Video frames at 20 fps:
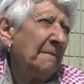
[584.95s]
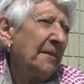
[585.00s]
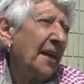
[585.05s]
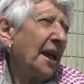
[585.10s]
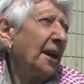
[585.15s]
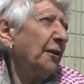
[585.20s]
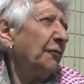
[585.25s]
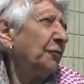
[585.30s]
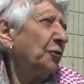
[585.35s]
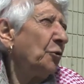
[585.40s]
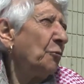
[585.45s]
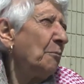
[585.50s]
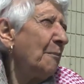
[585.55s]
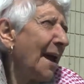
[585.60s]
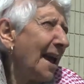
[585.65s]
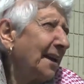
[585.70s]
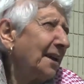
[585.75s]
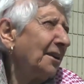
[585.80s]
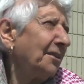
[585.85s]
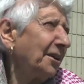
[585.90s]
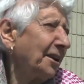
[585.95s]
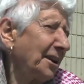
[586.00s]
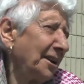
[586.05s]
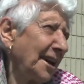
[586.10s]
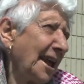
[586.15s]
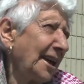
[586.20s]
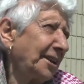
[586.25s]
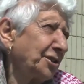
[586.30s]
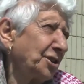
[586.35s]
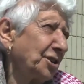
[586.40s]
that if you make a
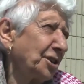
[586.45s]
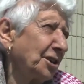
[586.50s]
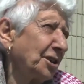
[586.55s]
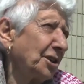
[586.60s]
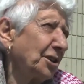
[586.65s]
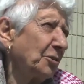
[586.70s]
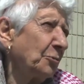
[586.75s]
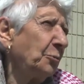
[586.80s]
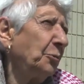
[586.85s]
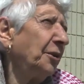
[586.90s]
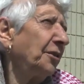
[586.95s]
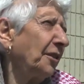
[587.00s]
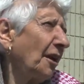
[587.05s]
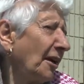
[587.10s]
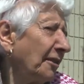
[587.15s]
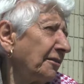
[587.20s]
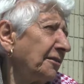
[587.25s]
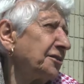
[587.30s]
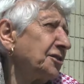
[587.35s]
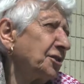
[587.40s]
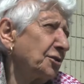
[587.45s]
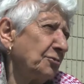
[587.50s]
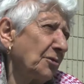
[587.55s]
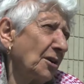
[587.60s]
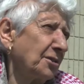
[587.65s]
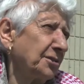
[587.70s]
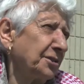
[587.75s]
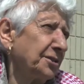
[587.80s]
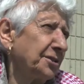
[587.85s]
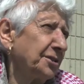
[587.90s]
connection with other
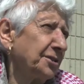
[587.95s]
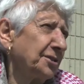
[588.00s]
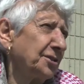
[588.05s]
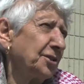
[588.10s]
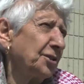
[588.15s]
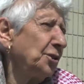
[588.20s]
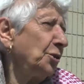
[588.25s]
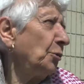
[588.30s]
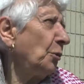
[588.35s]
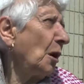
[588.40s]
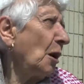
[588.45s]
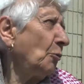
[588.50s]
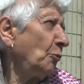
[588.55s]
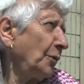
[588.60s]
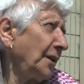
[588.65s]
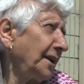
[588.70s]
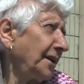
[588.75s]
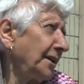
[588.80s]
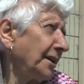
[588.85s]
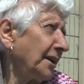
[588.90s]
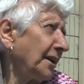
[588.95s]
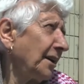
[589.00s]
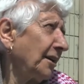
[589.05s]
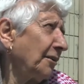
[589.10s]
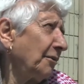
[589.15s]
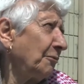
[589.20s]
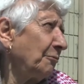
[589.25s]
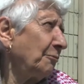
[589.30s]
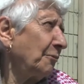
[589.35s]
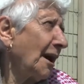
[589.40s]
strugglers, you are weaker
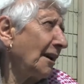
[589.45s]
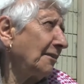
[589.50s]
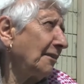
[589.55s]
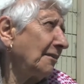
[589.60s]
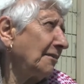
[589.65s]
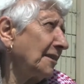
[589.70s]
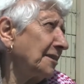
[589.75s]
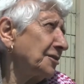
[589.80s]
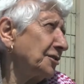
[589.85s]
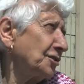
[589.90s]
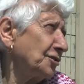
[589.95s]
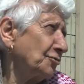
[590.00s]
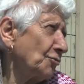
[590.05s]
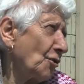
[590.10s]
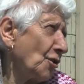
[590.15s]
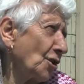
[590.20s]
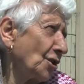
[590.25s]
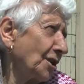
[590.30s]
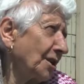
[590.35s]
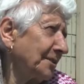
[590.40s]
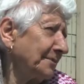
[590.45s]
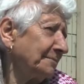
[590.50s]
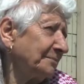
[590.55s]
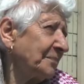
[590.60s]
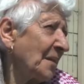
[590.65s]
rather than stronger.